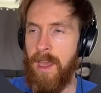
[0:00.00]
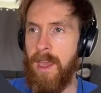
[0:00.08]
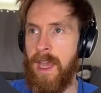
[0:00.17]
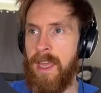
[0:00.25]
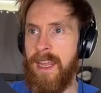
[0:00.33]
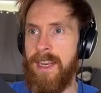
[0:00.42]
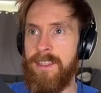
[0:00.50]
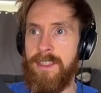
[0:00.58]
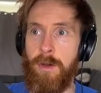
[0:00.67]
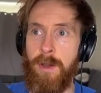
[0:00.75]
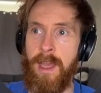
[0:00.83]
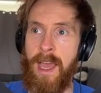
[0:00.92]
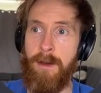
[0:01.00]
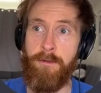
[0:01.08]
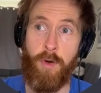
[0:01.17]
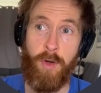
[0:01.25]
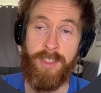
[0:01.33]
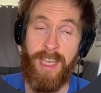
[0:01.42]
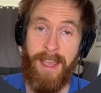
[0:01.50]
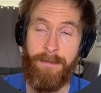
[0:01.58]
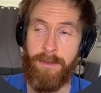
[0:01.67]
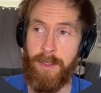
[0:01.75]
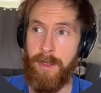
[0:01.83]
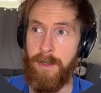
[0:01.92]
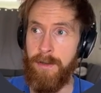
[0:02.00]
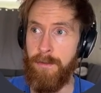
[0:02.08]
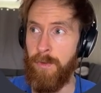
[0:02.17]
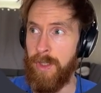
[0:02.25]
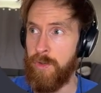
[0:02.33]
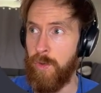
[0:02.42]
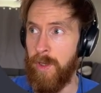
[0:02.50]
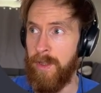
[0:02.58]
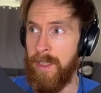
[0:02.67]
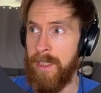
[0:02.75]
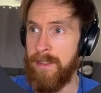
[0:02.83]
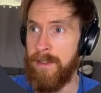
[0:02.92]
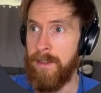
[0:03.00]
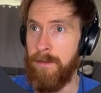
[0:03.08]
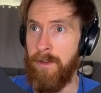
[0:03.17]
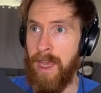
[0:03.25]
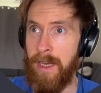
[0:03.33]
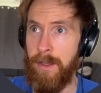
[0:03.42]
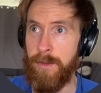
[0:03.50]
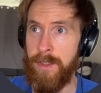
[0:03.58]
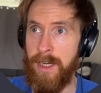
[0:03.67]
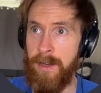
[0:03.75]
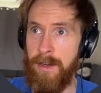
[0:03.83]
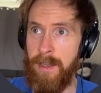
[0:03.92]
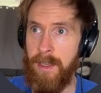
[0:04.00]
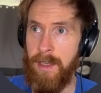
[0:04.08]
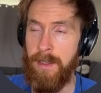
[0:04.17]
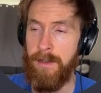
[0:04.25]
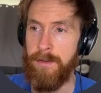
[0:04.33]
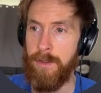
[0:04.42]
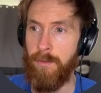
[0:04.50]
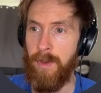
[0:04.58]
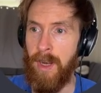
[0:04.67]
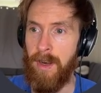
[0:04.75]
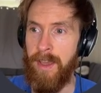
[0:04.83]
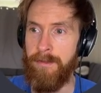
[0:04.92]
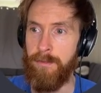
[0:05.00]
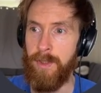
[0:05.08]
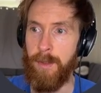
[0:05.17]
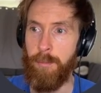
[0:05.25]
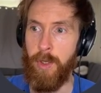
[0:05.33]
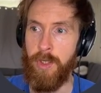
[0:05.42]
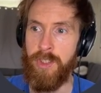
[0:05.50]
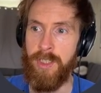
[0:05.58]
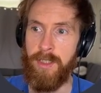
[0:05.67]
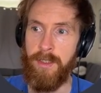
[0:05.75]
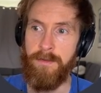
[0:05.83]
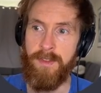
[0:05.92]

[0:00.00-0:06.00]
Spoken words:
and that is of course after withdrawing these values here. So we are left with a budget of